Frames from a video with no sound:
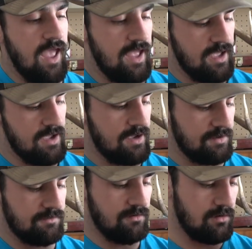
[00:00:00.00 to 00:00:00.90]

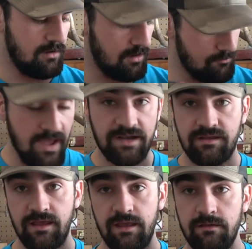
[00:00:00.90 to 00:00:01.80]
and our med
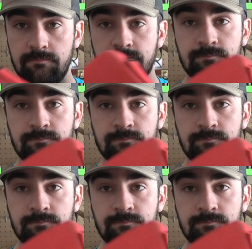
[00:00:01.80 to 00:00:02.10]
kit.